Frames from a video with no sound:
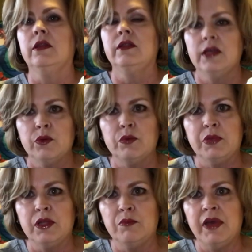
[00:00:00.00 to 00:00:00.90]
think would
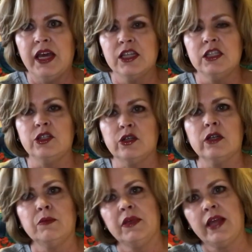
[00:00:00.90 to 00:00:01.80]
be the best, that you're
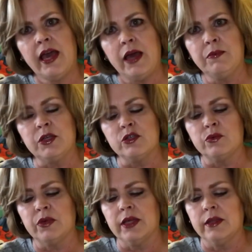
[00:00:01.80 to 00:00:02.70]
going to be the
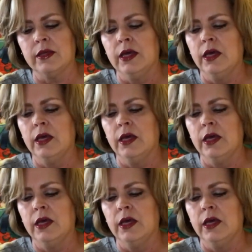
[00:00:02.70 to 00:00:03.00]
happiest with.